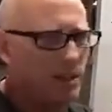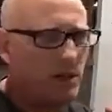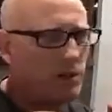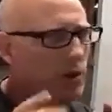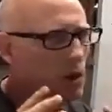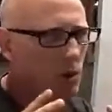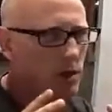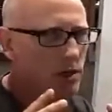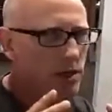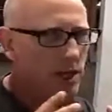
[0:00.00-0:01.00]
You don't
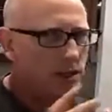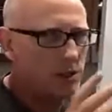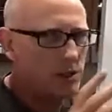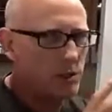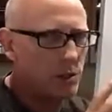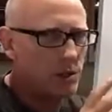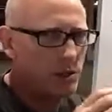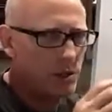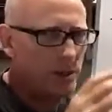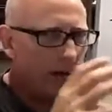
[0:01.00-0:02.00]
want to look at the short
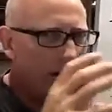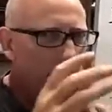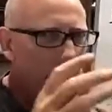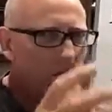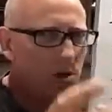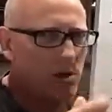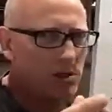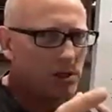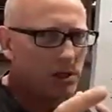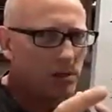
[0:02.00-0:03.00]
term and the
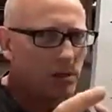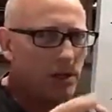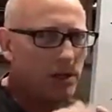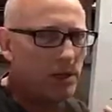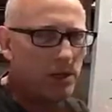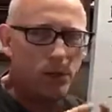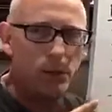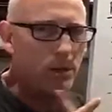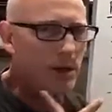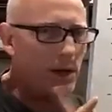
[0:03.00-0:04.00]
long term. You
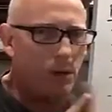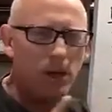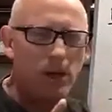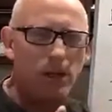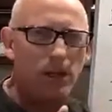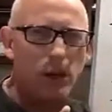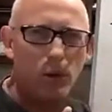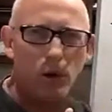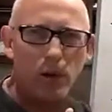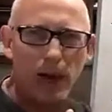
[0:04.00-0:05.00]
do not want to look at
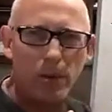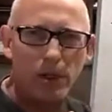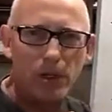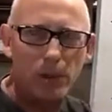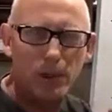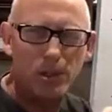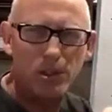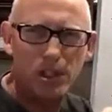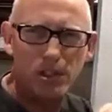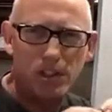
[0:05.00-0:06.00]
what would happen to
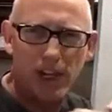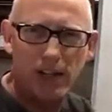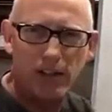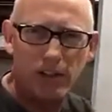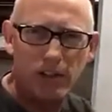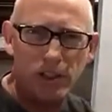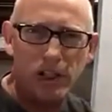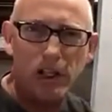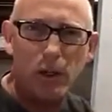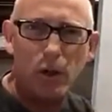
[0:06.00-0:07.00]
people's incentives
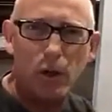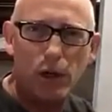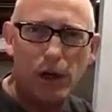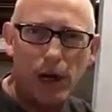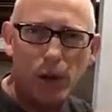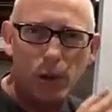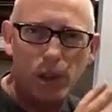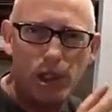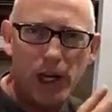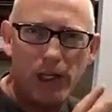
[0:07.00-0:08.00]
or how it
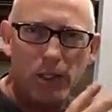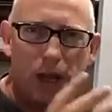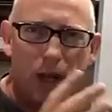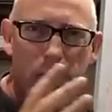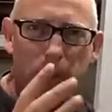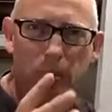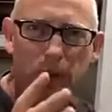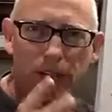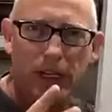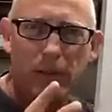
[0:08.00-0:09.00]
would change how
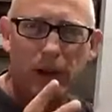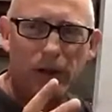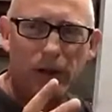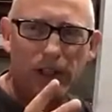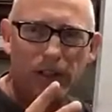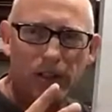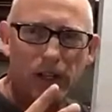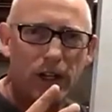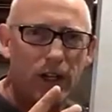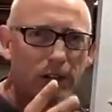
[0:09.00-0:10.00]
people think about things.
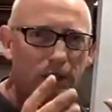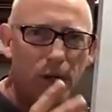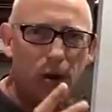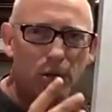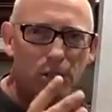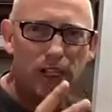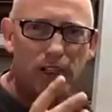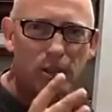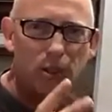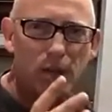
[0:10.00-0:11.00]
Those
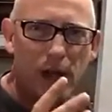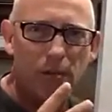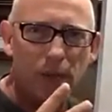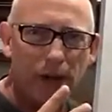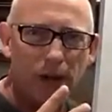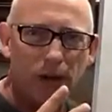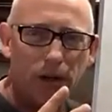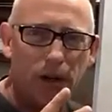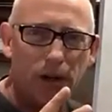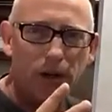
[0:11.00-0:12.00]
things do not
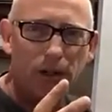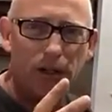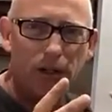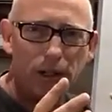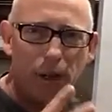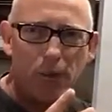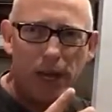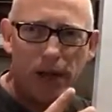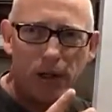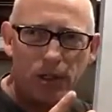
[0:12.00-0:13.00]
matter. Do you know what
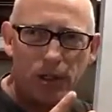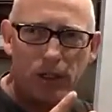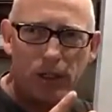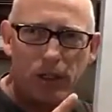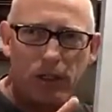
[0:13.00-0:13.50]
matters?